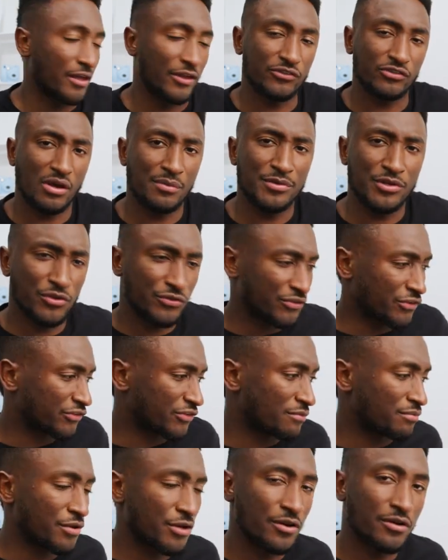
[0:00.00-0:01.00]
And so I've been using this
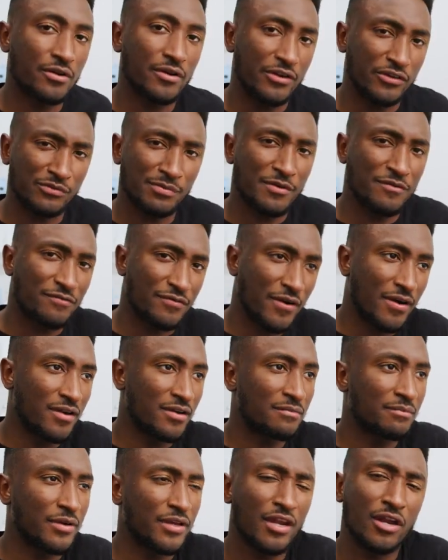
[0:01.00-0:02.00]
computer and it's been
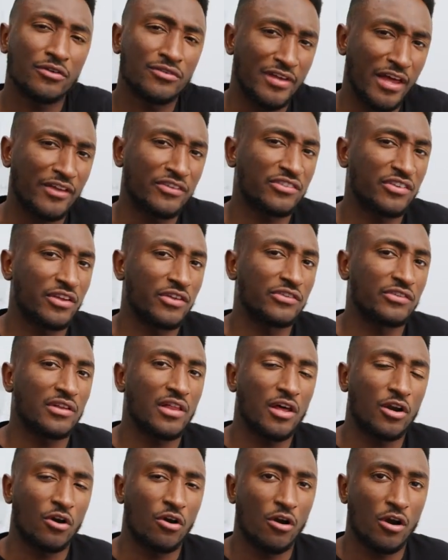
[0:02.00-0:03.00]
fun, but testing is a
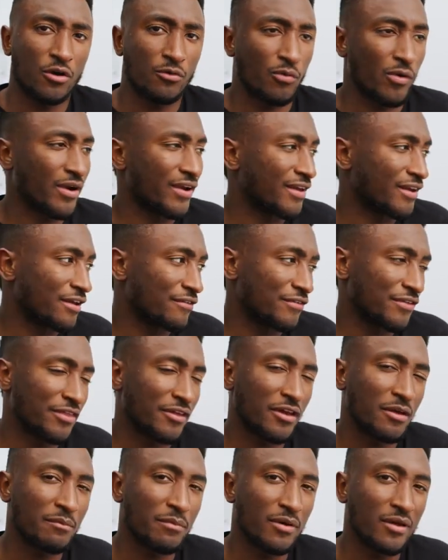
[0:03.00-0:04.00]
lot of hard work and
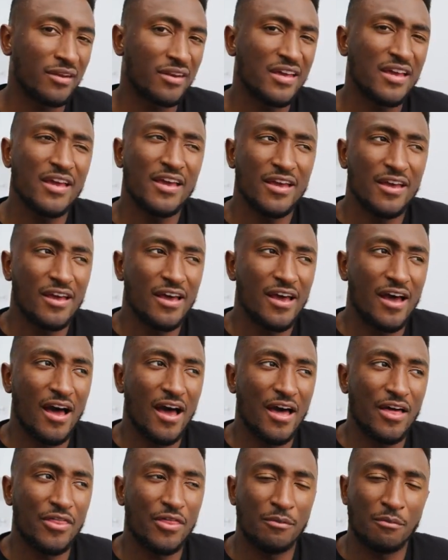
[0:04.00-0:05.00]
everything, but
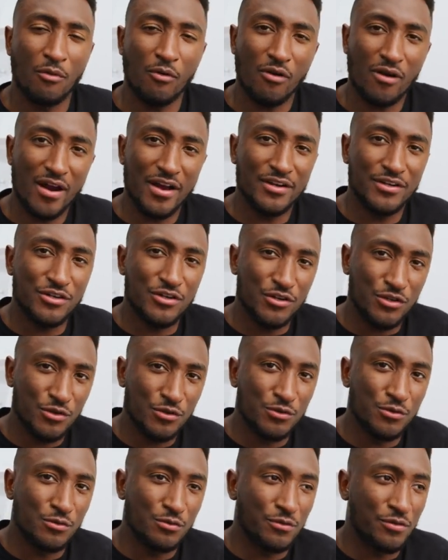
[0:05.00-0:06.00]
the more I
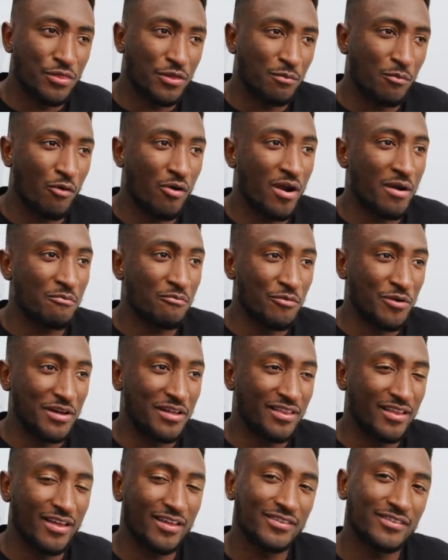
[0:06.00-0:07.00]
do, the more I'm
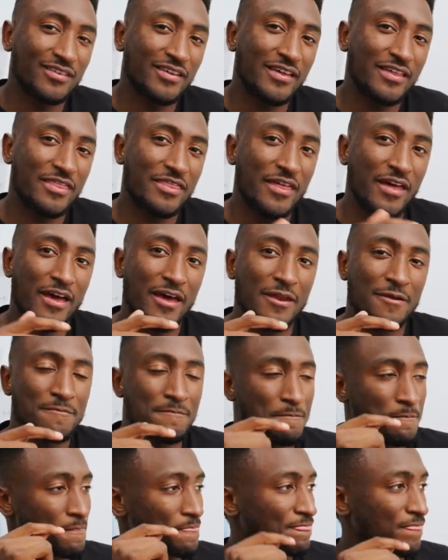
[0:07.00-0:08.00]
realizing that
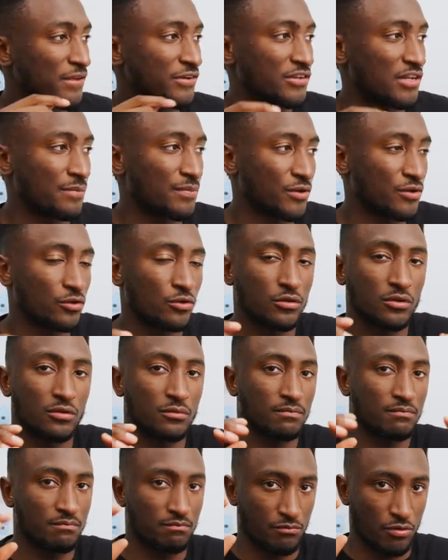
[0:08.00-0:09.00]
the typical
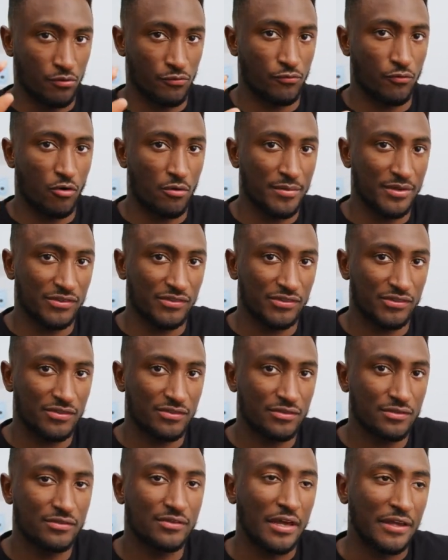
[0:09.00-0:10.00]
performance
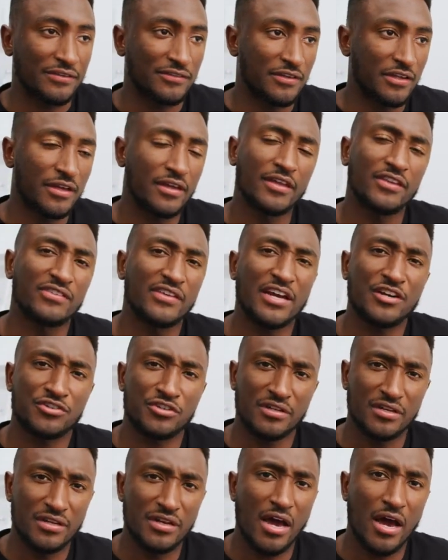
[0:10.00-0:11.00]
testing is
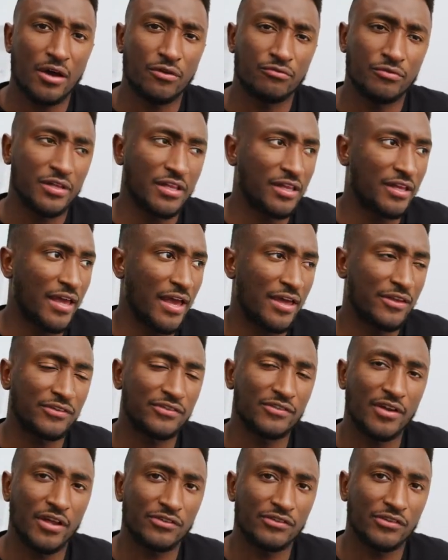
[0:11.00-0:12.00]
actually not really as
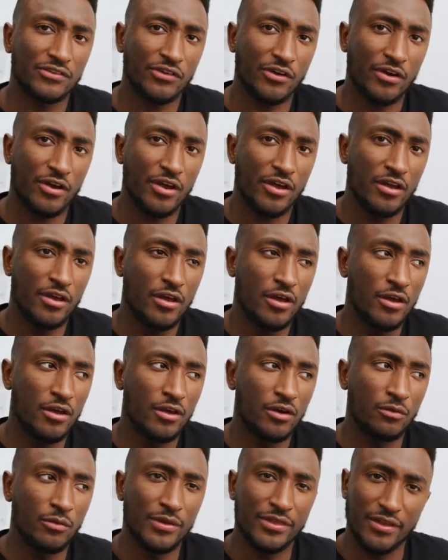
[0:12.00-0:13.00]
necessary
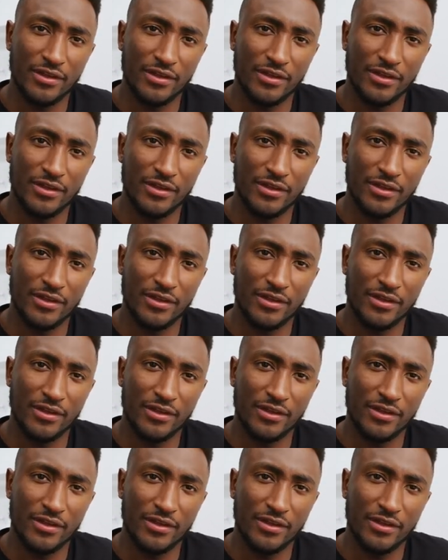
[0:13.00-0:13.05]
with